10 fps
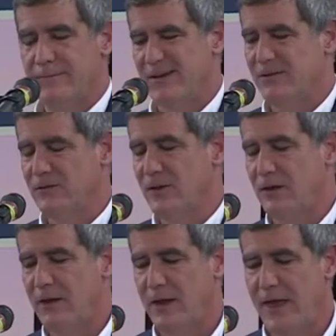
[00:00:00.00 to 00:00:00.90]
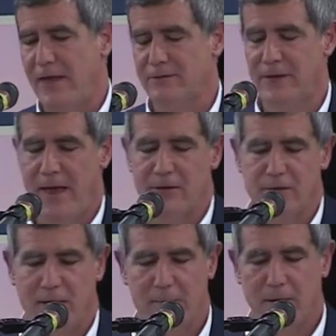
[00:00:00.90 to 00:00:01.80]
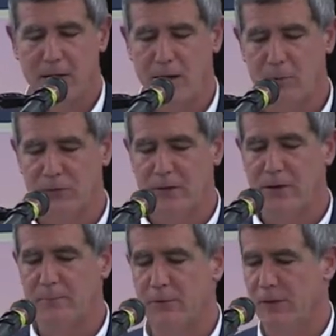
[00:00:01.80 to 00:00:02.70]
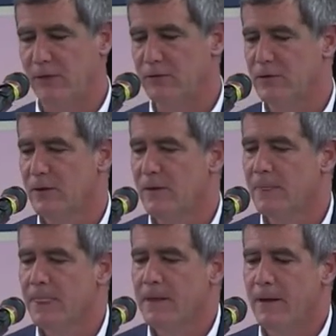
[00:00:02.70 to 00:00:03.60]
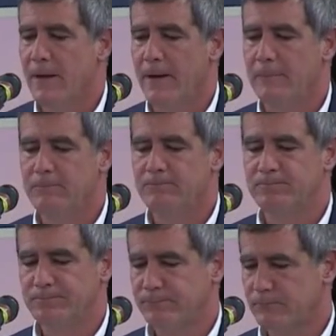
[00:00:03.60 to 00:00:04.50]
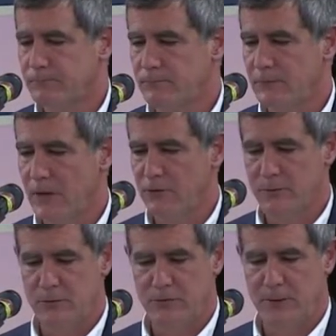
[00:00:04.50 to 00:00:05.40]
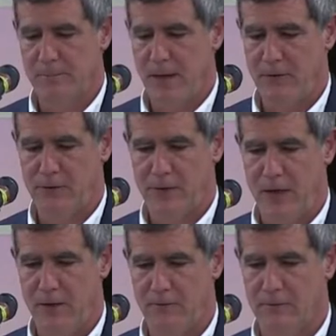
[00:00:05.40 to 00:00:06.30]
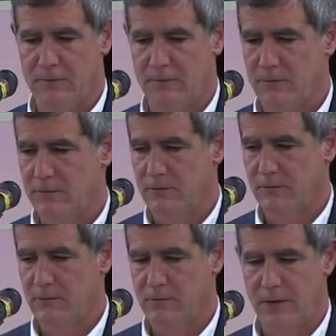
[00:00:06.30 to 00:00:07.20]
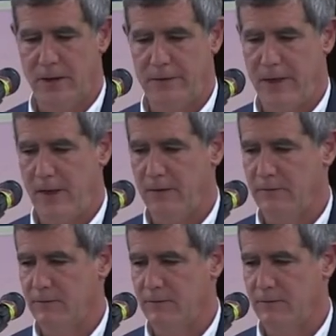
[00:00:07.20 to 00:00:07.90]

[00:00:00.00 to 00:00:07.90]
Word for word: Uh, there's not a lot to add to that, but I, I will say a couple things. Um, actually, let me skip past that and that.